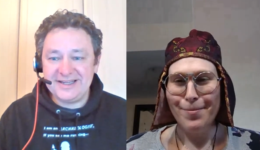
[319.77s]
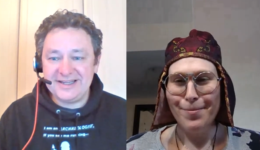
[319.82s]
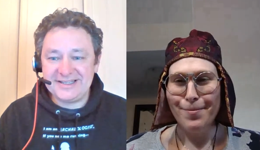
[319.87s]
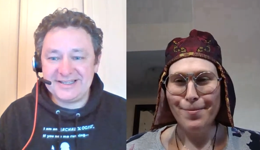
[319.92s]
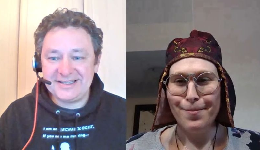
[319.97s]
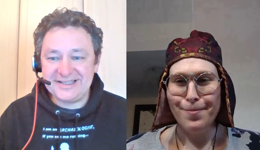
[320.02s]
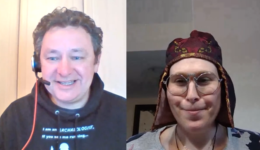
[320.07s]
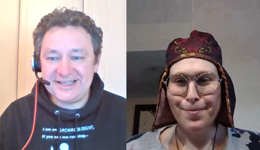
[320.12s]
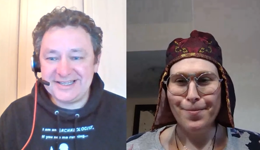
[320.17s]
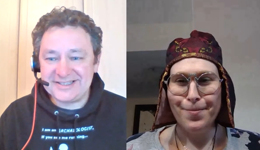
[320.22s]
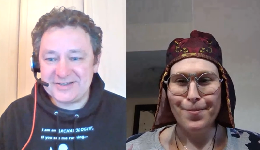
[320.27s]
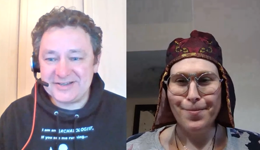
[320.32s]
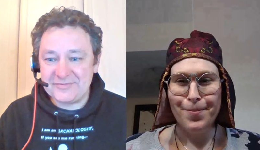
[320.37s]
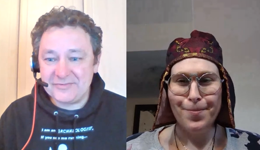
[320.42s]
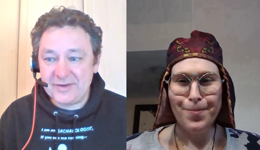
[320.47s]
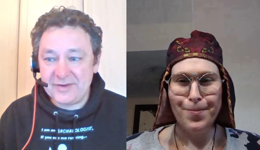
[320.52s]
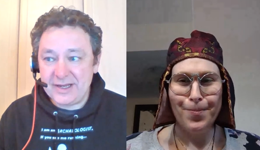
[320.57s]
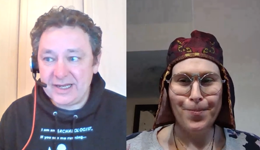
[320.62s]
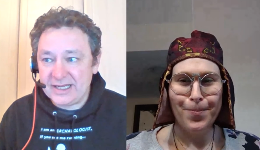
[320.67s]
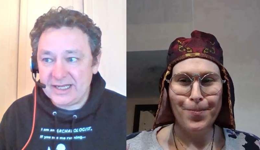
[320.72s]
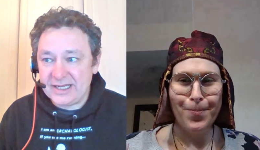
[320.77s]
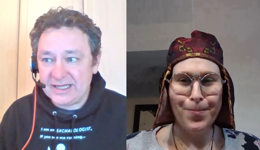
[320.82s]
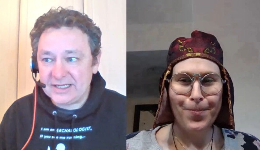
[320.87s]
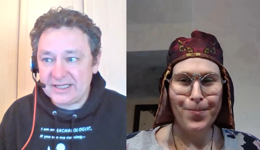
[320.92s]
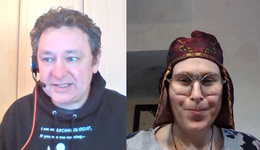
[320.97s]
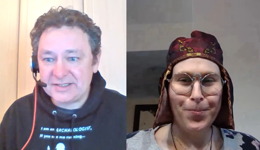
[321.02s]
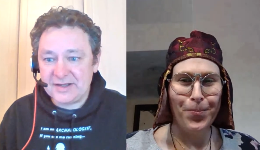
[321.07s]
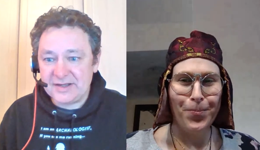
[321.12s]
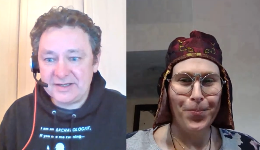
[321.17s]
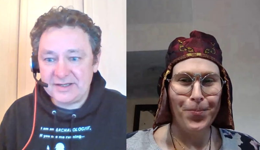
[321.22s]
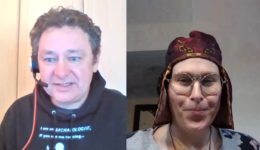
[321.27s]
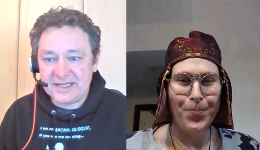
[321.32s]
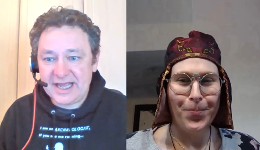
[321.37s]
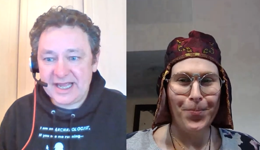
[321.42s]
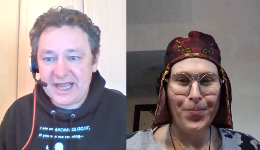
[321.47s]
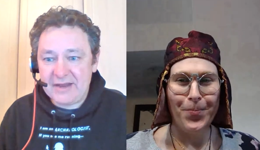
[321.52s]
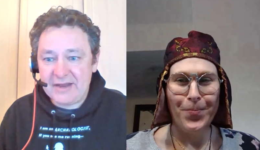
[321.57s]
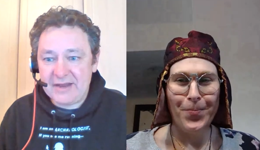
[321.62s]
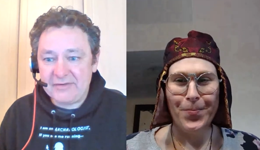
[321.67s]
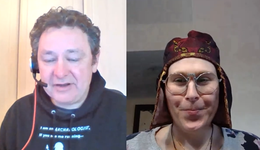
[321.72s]
Speaker 1: it is a really
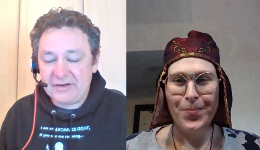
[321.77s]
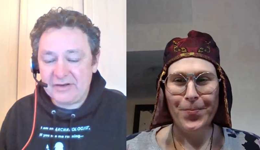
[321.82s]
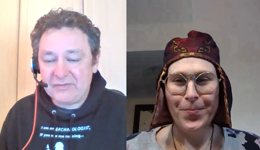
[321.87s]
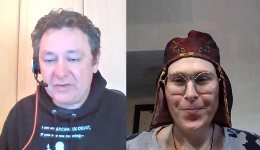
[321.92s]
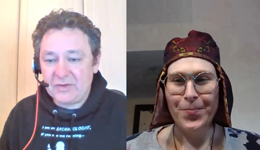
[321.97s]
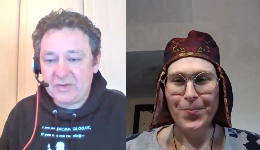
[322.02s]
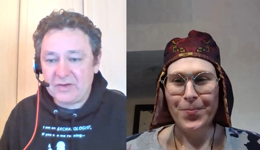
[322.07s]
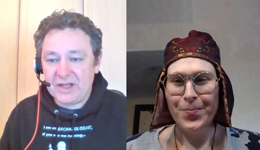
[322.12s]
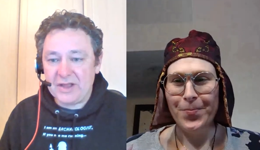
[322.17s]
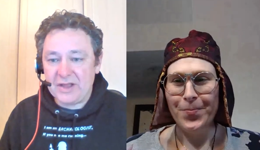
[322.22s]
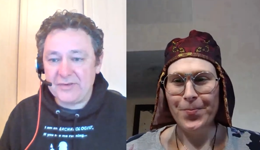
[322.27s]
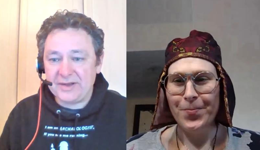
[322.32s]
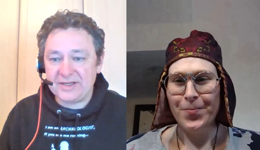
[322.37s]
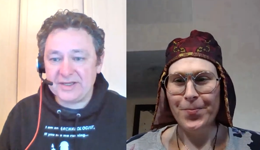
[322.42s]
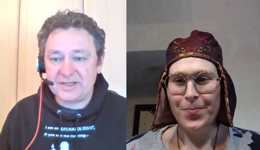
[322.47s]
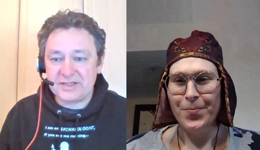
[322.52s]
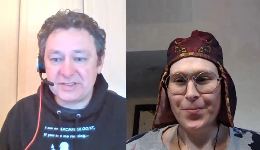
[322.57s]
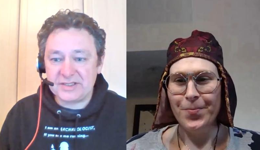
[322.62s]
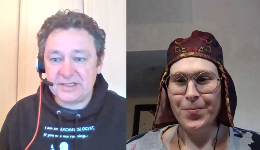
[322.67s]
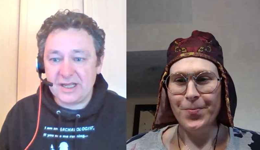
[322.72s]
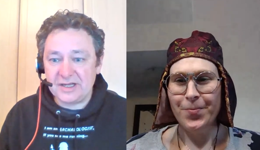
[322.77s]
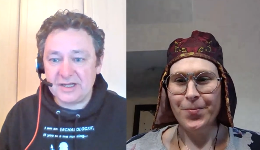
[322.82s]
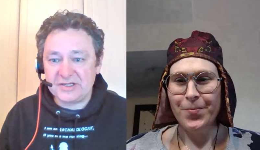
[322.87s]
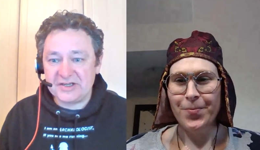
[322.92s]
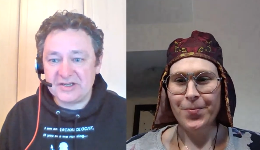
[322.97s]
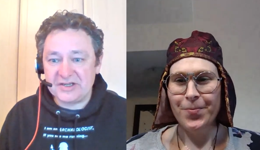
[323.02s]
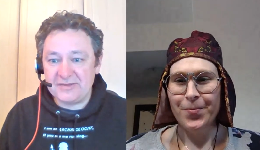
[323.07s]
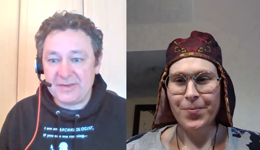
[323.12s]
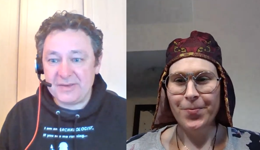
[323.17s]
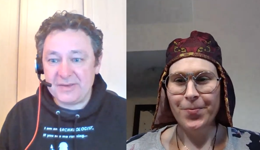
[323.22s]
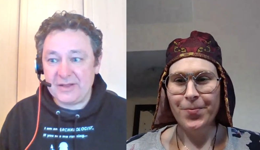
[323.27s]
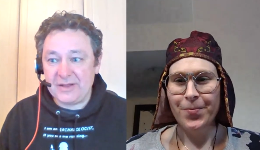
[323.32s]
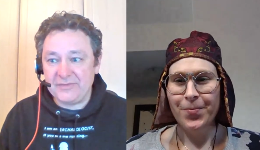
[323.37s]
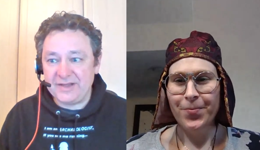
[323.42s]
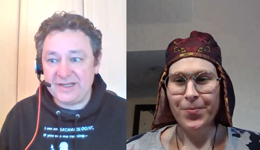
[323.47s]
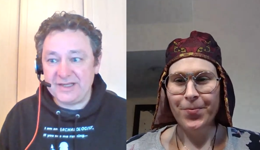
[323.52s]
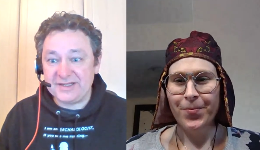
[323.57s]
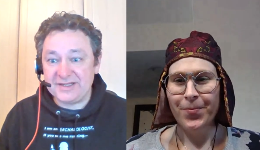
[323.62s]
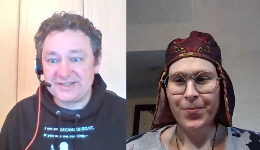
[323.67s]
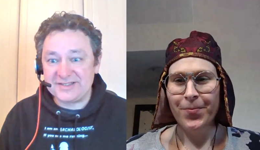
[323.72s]
exciting area of ongoing discussion about
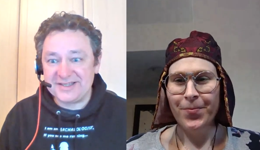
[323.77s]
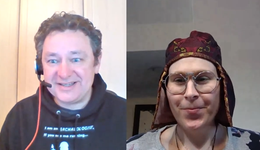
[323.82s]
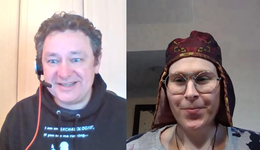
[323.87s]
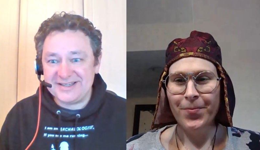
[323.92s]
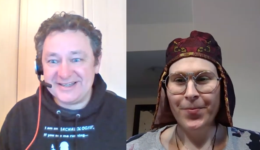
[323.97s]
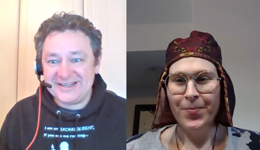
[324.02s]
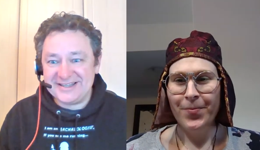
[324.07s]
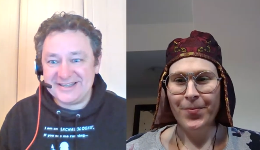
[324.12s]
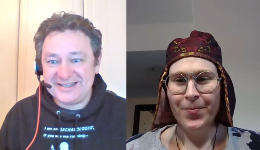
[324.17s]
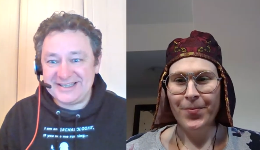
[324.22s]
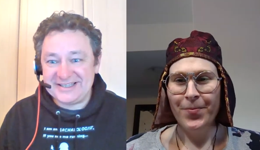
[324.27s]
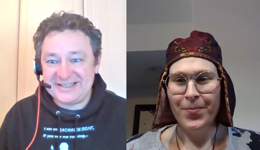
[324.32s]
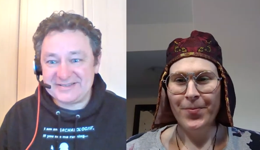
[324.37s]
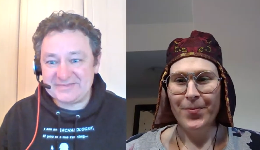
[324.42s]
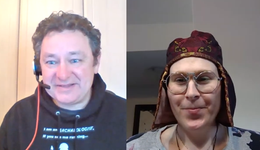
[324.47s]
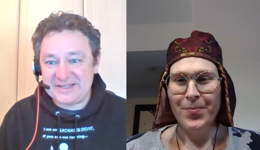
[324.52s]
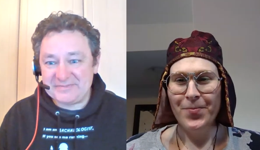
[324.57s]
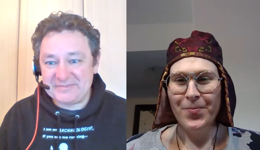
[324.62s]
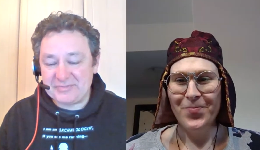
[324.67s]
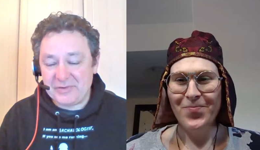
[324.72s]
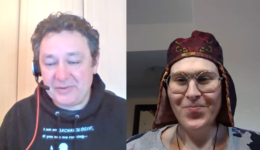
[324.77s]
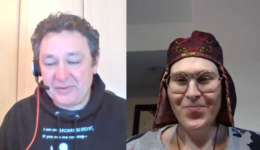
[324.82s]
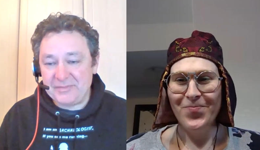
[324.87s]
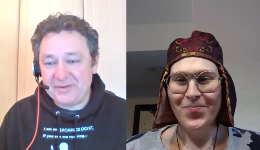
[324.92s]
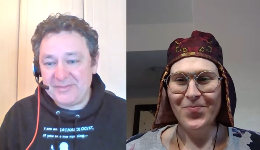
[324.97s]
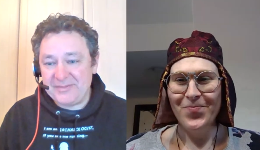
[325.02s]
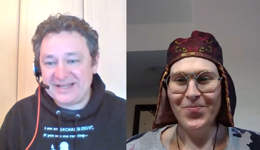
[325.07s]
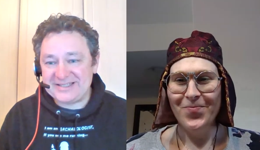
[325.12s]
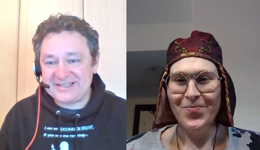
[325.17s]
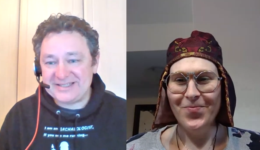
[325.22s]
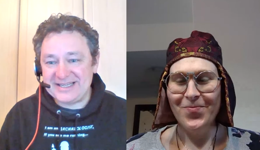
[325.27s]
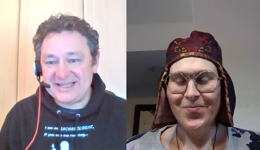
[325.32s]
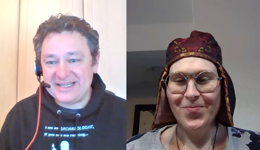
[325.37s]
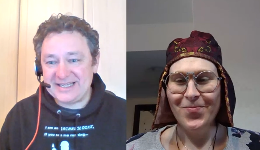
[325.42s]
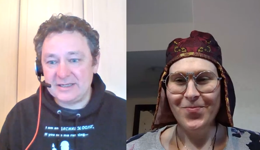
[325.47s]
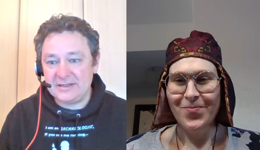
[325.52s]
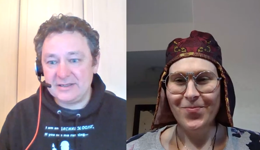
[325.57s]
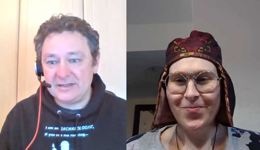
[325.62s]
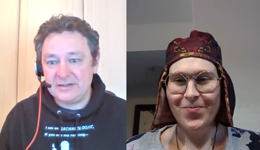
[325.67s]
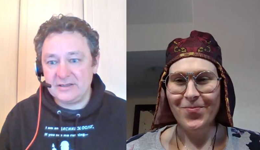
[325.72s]
these these these
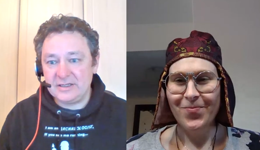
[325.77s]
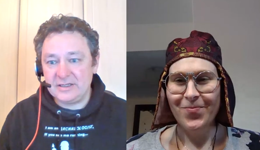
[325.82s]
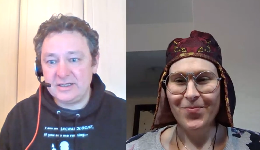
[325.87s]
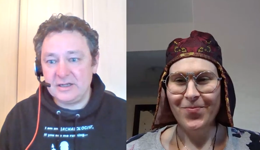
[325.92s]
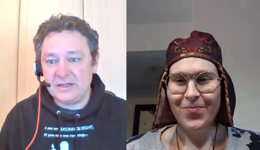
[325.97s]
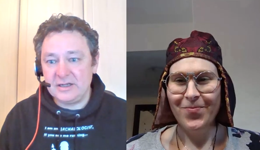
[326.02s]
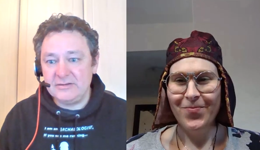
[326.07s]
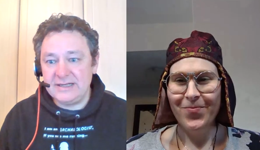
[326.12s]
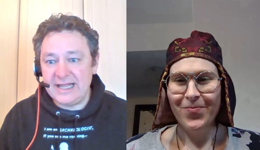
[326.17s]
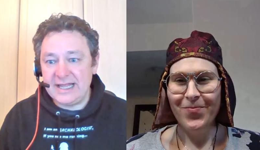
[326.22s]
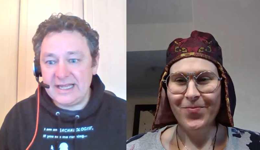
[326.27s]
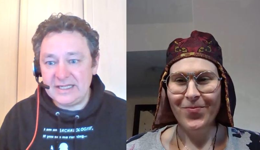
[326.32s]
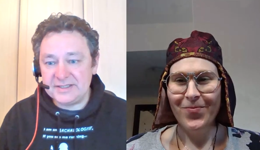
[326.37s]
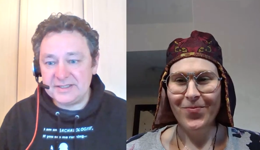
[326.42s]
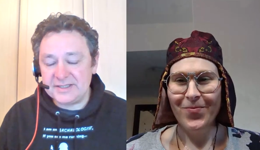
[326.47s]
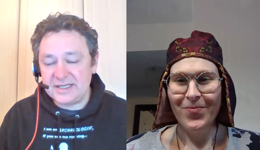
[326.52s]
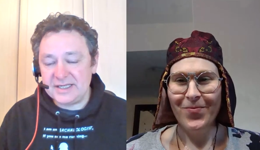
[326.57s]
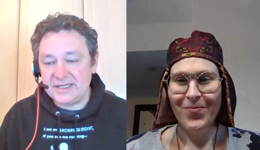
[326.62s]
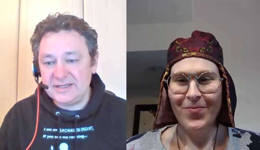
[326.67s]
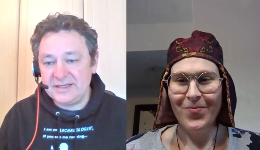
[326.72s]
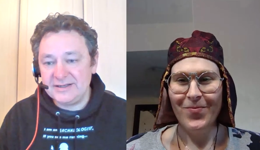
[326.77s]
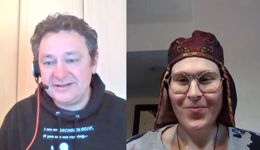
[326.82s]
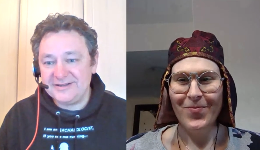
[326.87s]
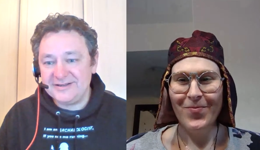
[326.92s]
problematic, you know, lazy,